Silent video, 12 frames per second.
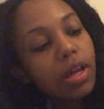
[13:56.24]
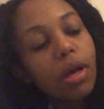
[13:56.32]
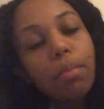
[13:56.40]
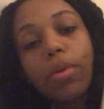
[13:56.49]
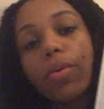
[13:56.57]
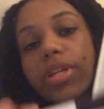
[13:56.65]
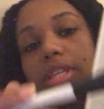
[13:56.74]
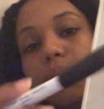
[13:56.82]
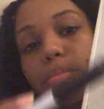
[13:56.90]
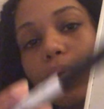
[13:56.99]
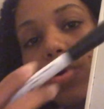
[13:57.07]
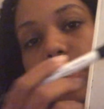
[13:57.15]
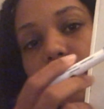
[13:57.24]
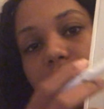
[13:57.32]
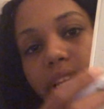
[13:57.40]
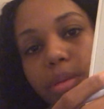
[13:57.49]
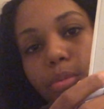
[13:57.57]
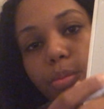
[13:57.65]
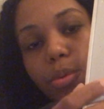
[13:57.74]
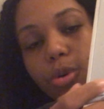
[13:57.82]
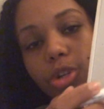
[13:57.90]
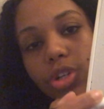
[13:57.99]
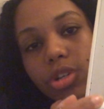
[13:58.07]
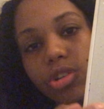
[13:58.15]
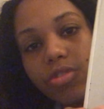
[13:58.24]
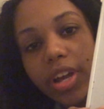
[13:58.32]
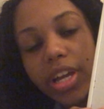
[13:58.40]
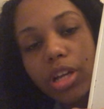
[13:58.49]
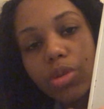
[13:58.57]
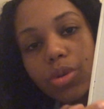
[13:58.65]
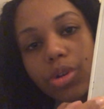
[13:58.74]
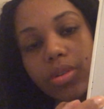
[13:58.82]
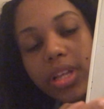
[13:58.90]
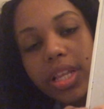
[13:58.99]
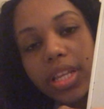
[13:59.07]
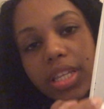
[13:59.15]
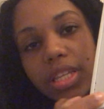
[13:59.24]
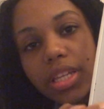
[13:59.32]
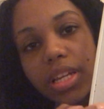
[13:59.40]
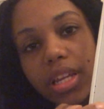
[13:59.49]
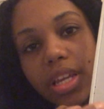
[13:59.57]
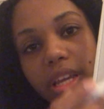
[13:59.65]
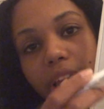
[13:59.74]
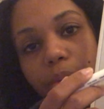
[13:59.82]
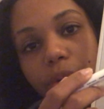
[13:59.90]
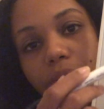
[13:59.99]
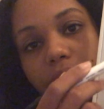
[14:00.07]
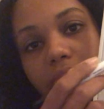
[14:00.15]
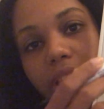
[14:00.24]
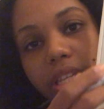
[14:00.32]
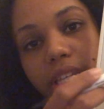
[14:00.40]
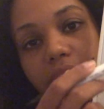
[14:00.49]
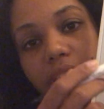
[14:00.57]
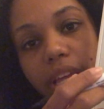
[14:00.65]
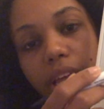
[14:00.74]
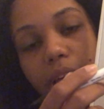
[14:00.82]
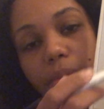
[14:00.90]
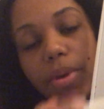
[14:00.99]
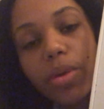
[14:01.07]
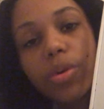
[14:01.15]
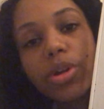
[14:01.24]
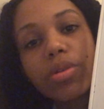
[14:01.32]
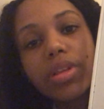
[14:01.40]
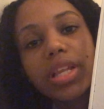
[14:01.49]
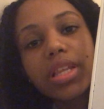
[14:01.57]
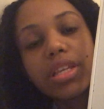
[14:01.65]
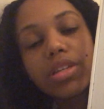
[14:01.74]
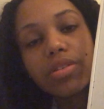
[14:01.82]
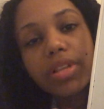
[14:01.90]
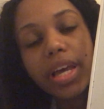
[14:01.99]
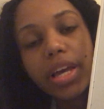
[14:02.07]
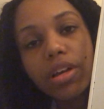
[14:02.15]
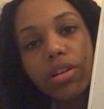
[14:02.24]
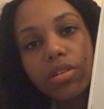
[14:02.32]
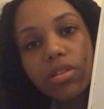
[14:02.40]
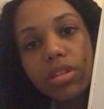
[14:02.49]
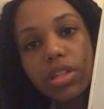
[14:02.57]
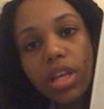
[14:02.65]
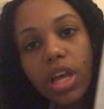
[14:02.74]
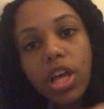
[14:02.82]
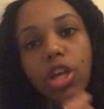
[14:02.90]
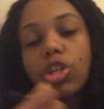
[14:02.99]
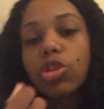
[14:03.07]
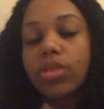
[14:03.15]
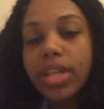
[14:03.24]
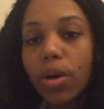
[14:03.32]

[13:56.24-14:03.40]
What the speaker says: But what's important is that the proportion is right, because we know that this is the knee, and we know that this is the hip, and we know that these are the ankles. So that